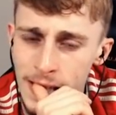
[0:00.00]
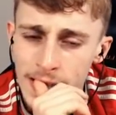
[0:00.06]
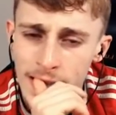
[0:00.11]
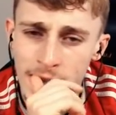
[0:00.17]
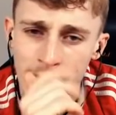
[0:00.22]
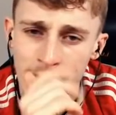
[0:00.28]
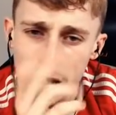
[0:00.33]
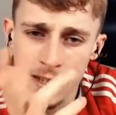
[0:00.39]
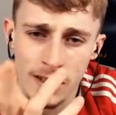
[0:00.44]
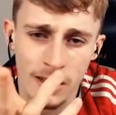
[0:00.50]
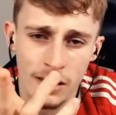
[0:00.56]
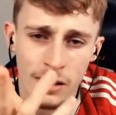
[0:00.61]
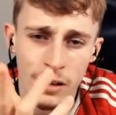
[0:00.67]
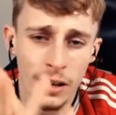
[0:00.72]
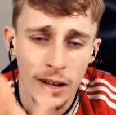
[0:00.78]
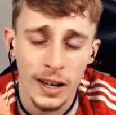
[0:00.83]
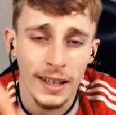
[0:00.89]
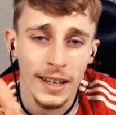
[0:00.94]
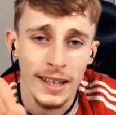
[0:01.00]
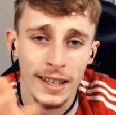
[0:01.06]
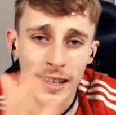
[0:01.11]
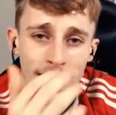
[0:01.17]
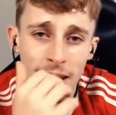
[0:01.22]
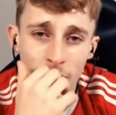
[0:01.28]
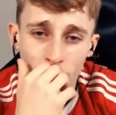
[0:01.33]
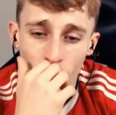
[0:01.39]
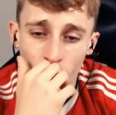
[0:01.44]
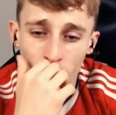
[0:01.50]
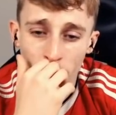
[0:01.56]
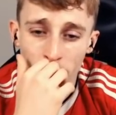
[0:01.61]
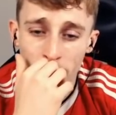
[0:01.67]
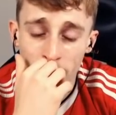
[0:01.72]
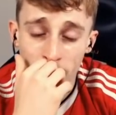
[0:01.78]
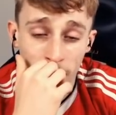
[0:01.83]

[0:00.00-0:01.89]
Just looking at these sort of pictures,